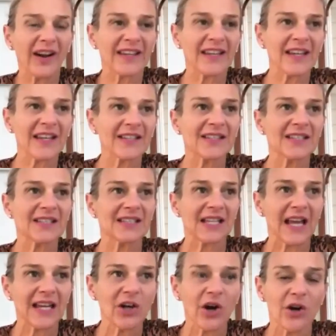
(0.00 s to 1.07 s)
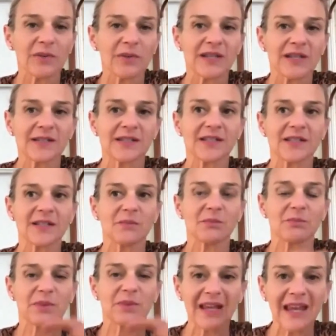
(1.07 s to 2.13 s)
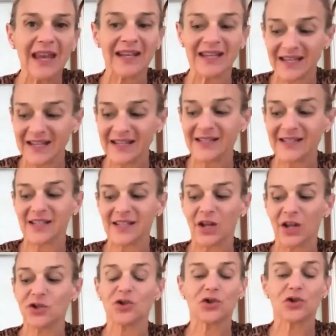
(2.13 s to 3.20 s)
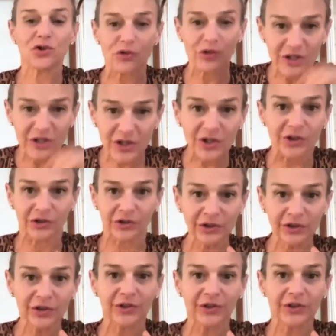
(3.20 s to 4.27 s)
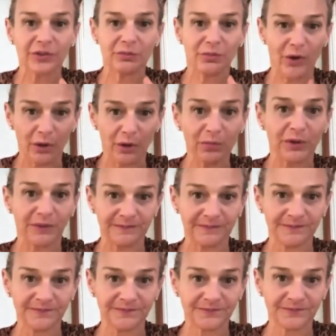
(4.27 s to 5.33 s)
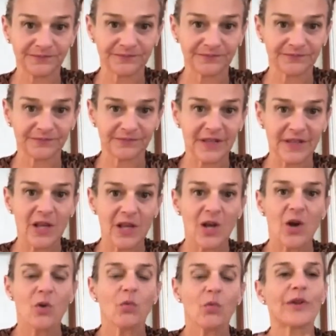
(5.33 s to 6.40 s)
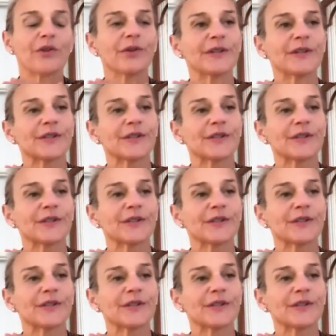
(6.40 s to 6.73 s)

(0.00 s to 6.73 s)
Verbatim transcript: I guess the take home is big head is a nutritional problem. Yes. Whether it's